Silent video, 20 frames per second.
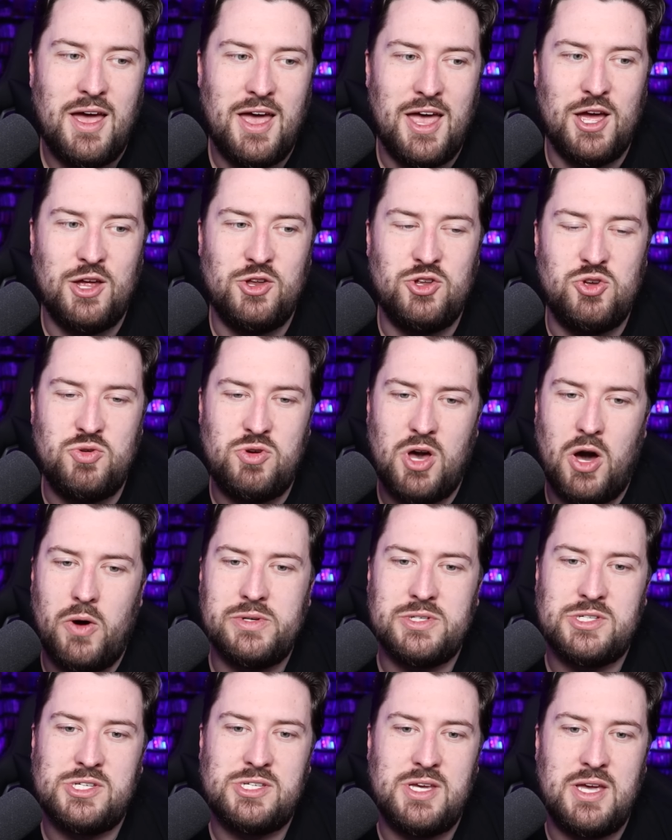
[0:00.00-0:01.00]
and you
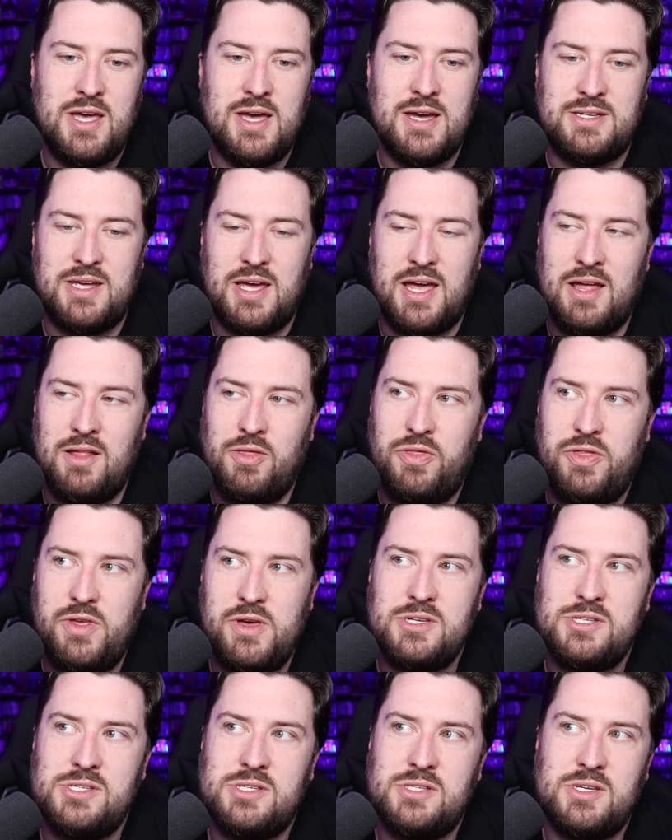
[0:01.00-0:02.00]
go and see it and
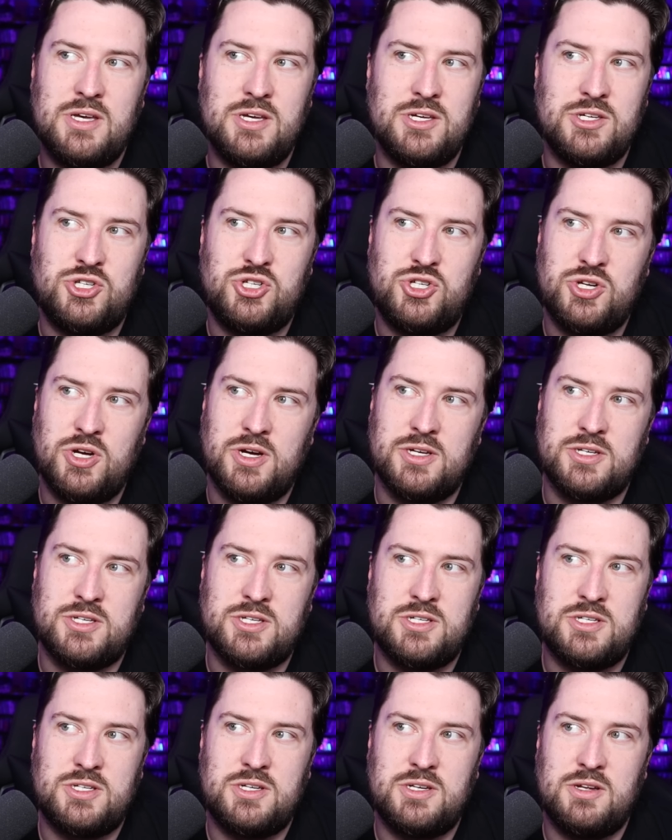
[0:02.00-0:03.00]
this is
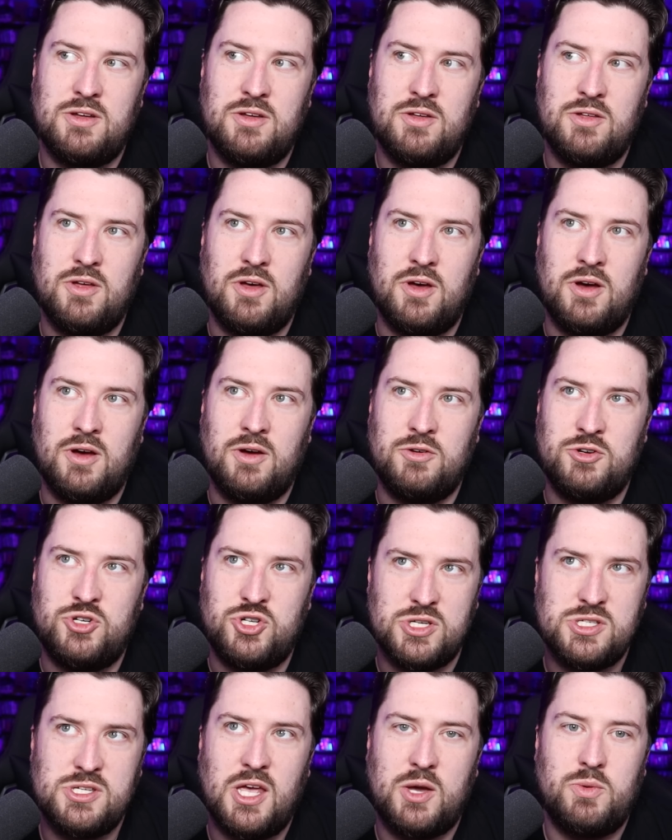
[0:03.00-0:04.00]
just uh,
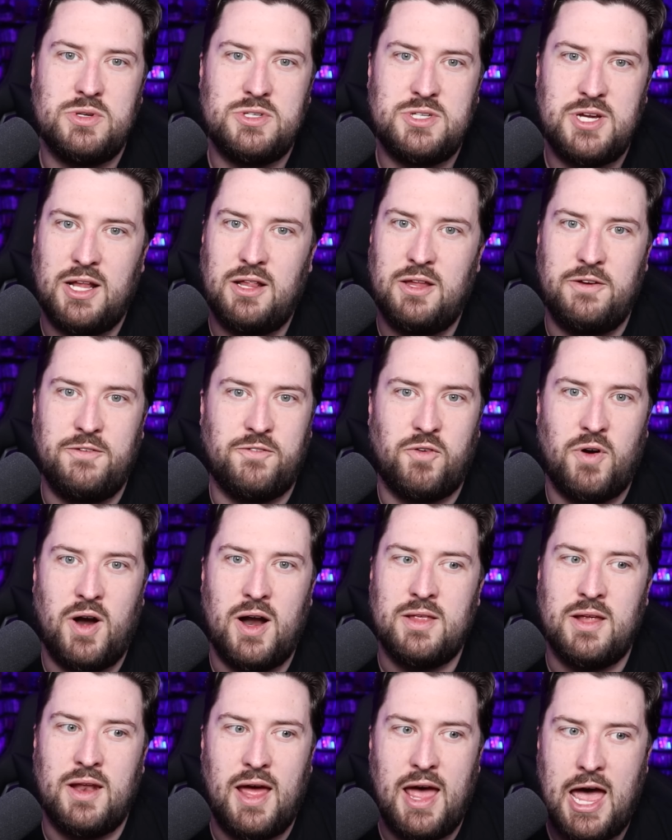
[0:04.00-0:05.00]
just like with deadly
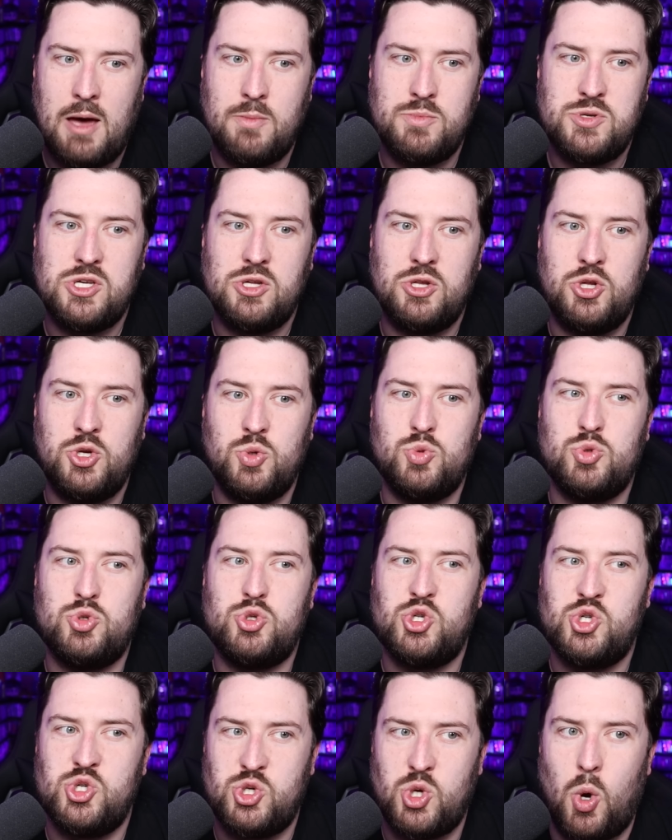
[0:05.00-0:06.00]
friend an absolute
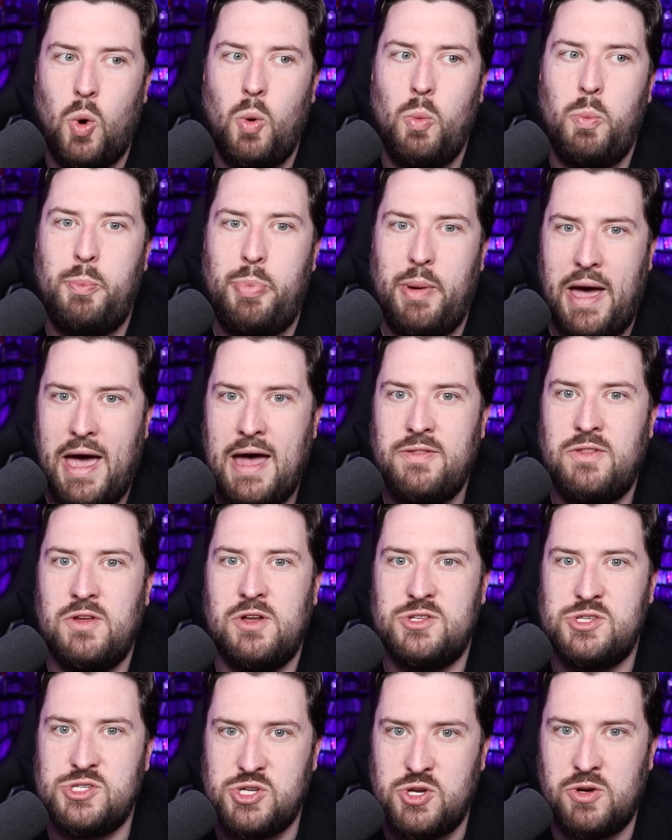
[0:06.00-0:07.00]
so bad
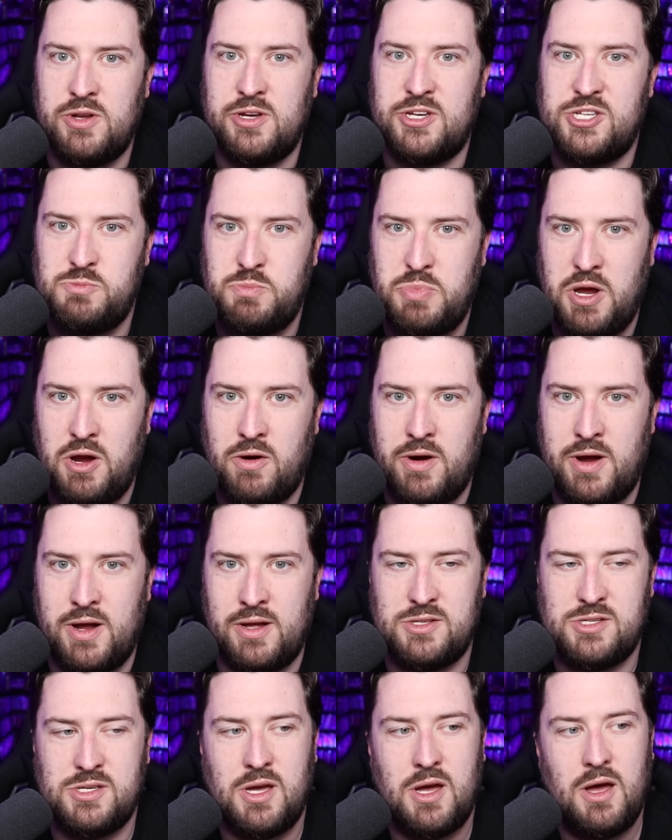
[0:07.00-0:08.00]
that it's good
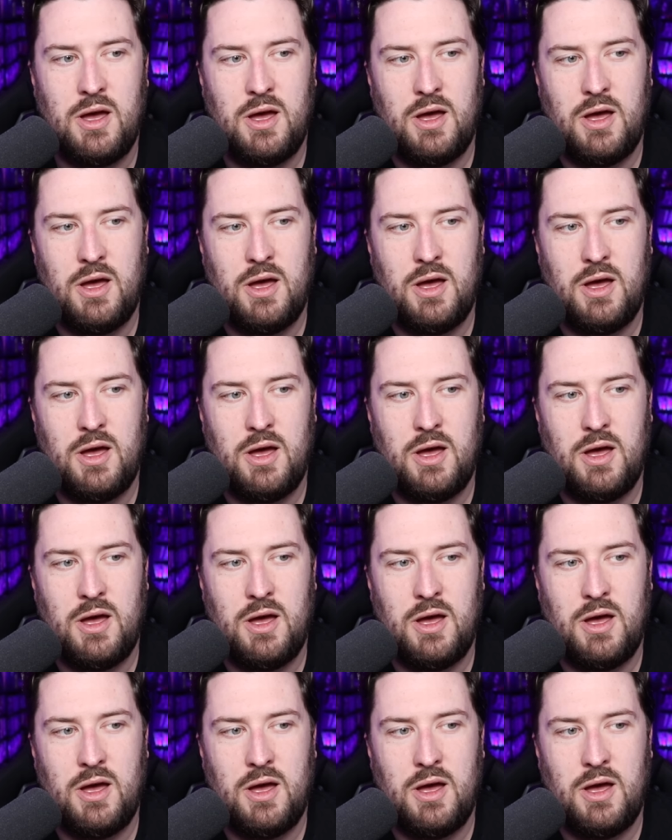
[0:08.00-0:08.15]
experience